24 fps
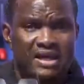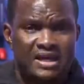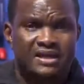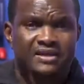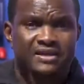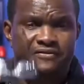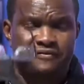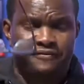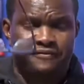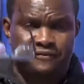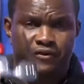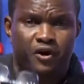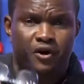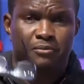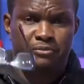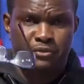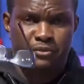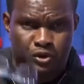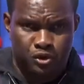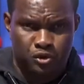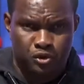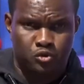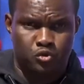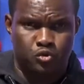it
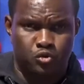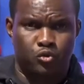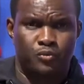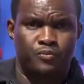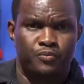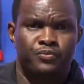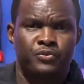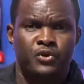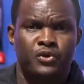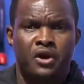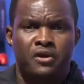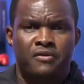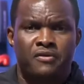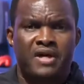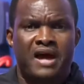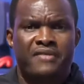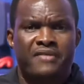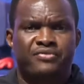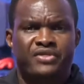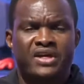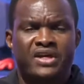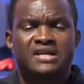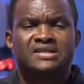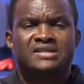from you,
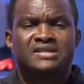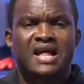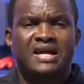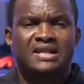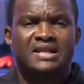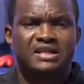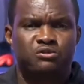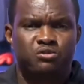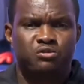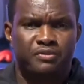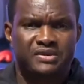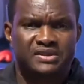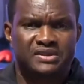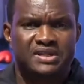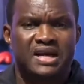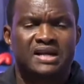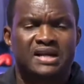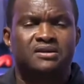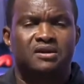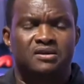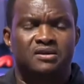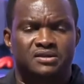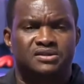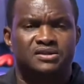that things like this will be
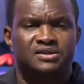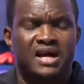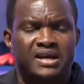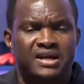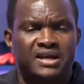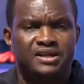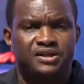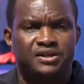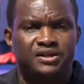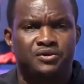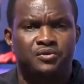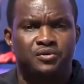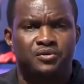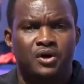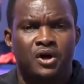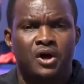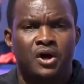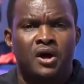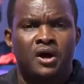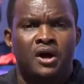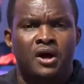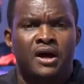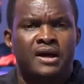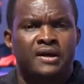said concerning you.
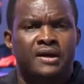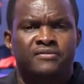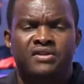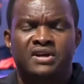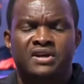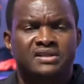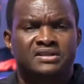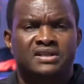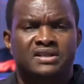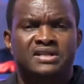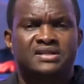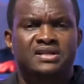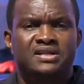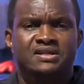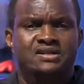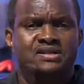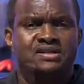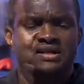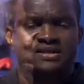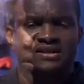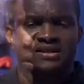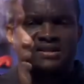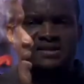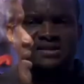This
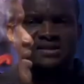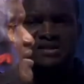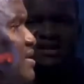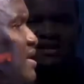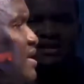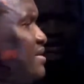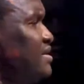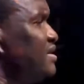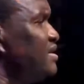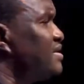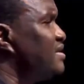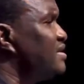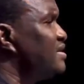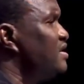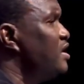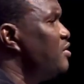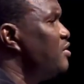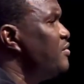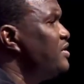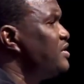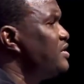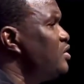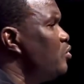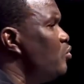is
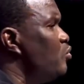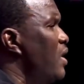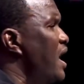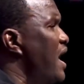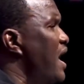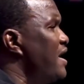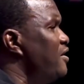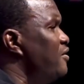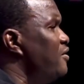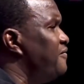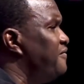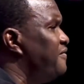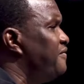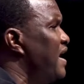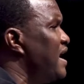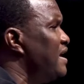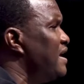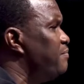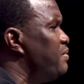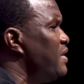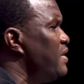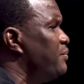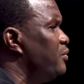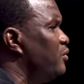the reason why you
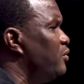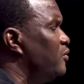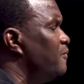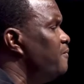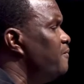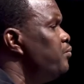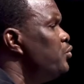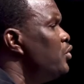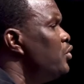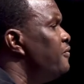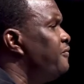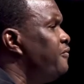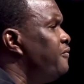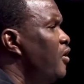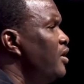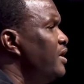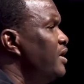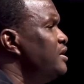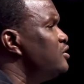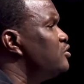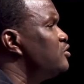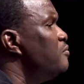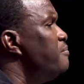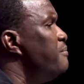find people
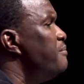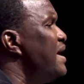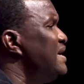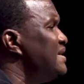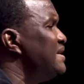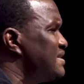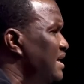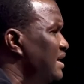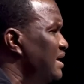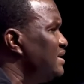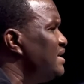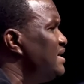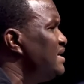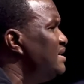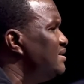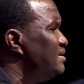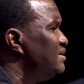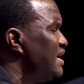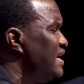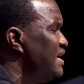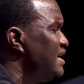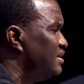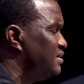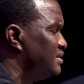fall into mental
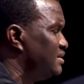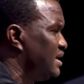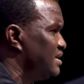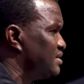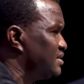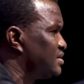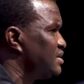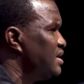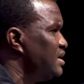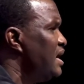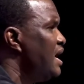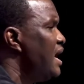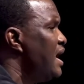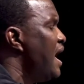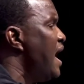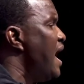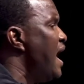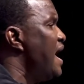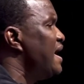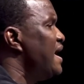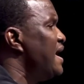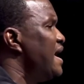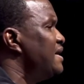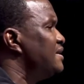illness,
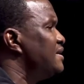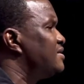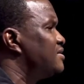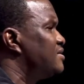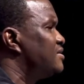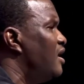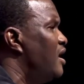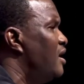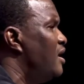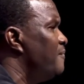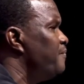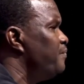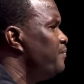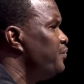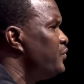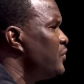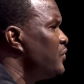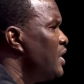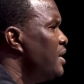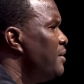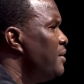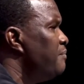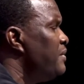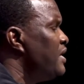and some
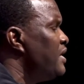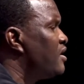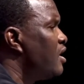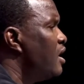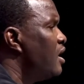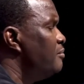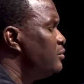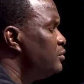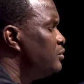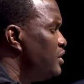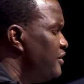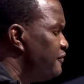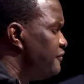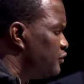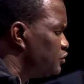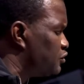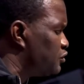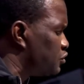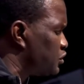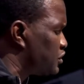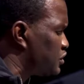become even